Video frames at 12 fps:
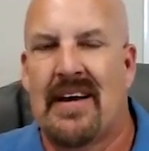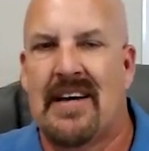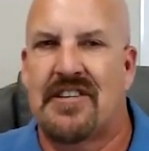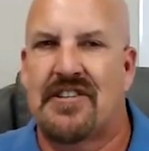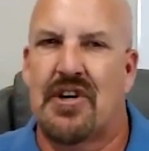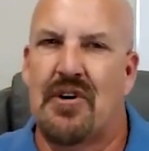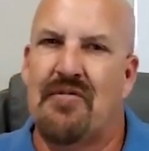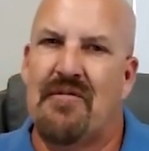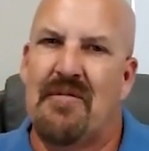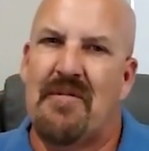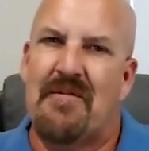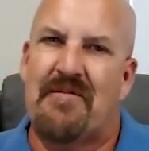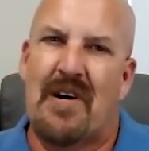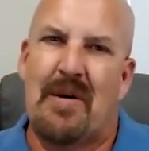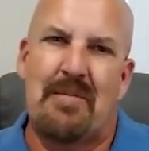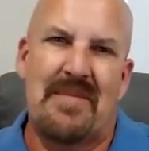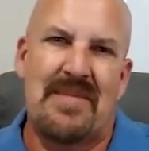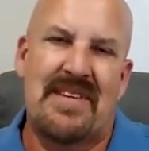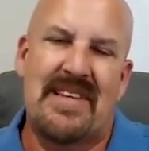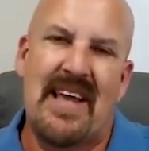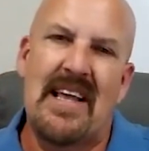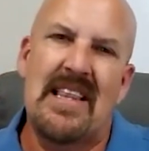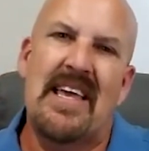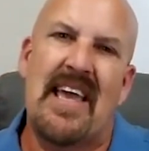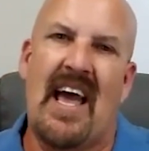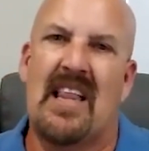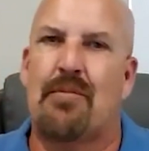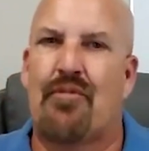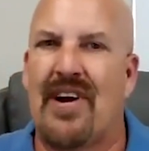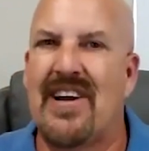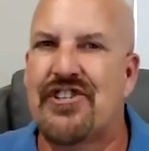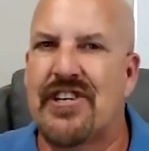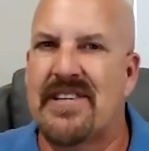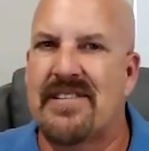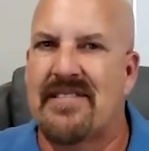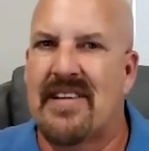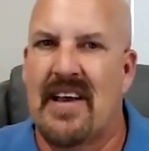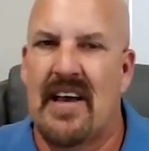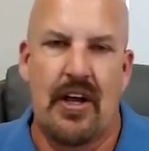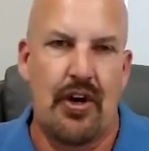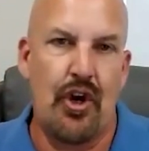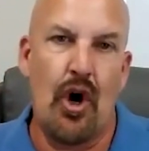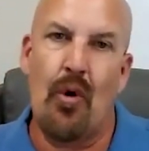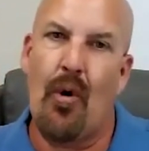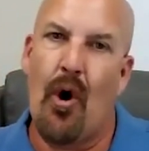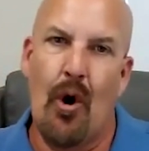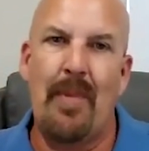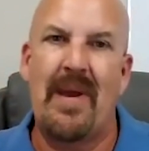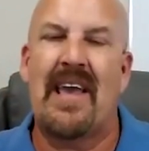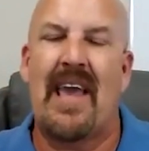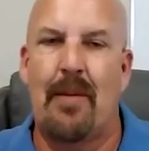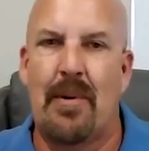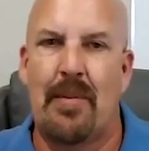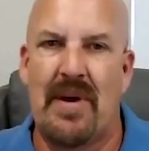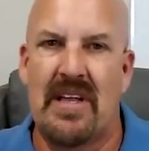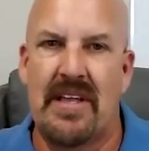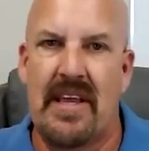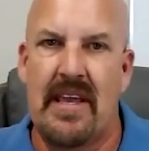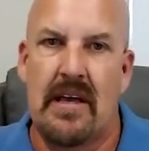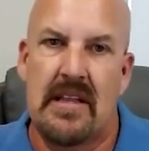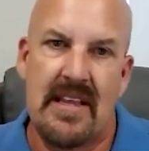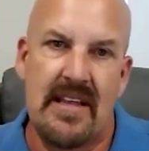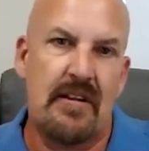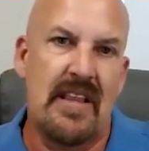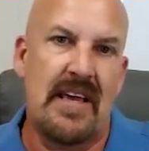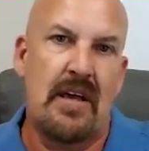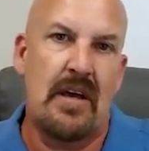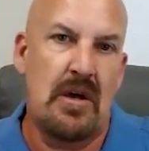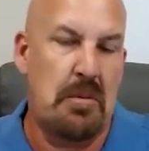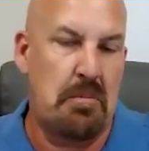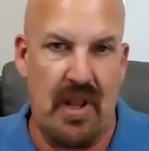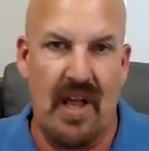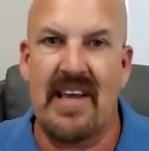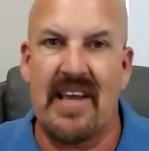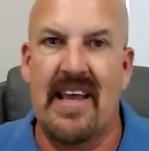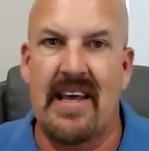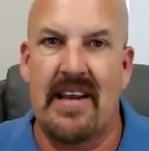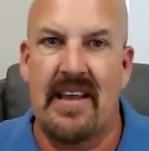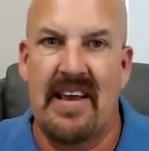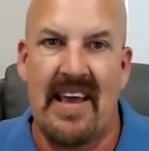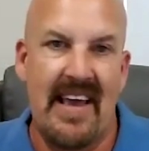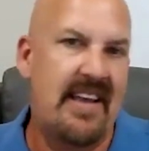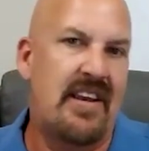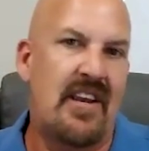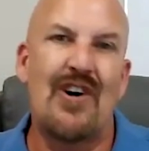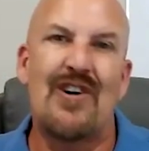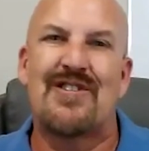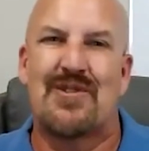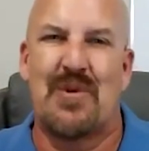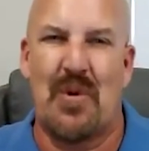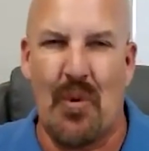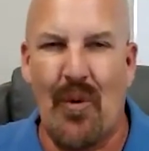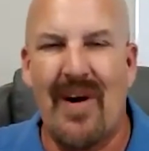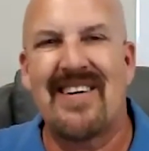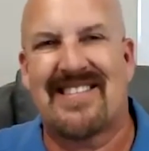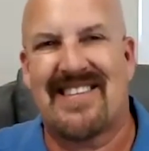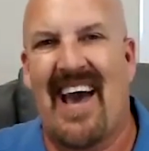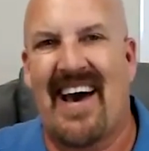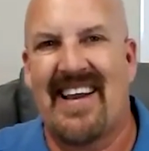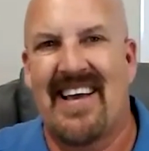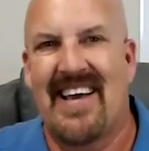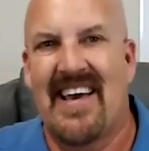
So from daily calibration, no homing capability, literally plug it in, it knows where it's at,